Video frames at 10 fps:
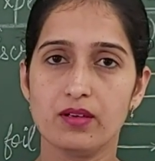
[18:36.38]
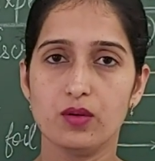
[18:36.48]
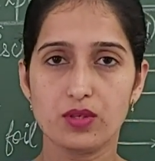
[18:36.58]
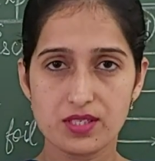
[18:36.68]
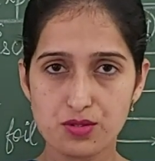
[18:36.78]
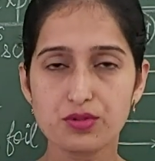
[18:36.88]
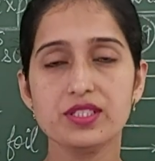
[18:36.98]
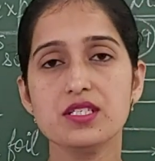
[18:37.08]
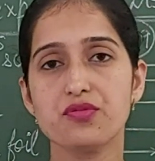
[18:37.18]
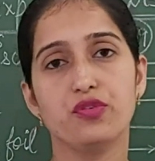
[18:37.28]
Okay
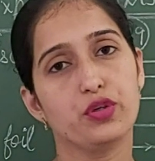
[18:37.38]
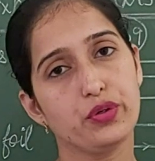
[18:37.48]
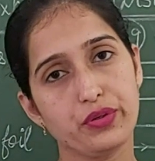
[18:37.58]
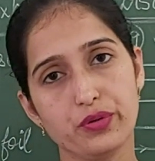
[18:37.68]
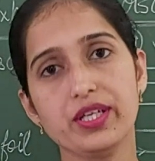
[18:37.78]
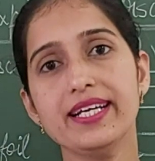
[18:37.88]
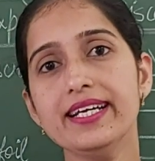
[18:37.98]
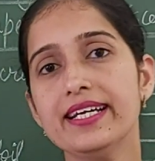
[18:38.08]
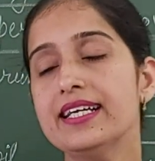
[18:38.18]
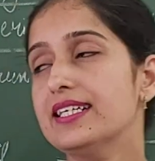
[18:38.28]
students, for
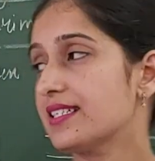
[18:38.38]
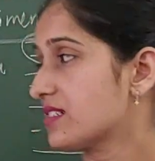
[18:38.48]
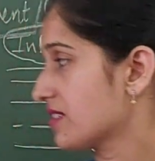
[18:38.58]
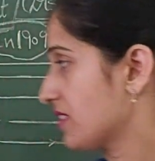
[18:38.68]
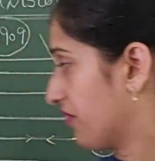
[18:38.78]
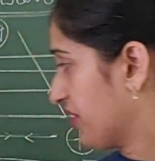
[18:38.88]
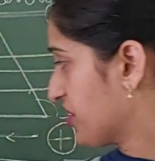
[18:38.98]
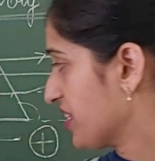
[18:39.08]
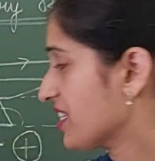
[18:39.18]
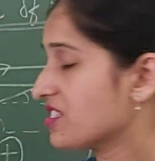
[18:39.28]
today it's
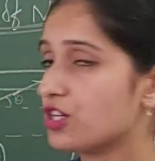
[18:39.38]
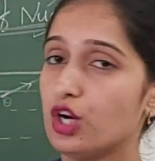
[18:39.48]
sufficient.